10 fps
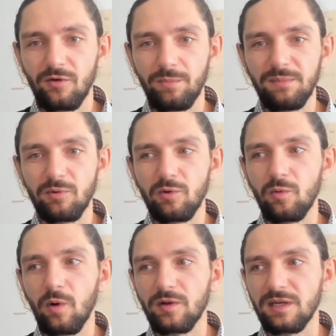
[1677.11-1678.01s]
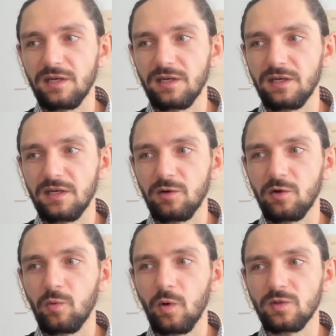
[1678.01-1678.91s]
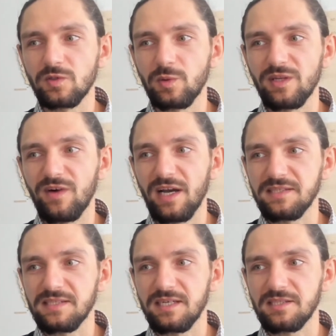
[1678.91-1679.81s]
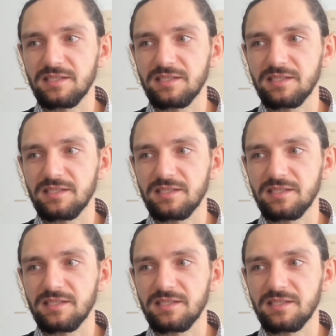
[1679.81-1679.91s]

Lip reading: people who want to advise us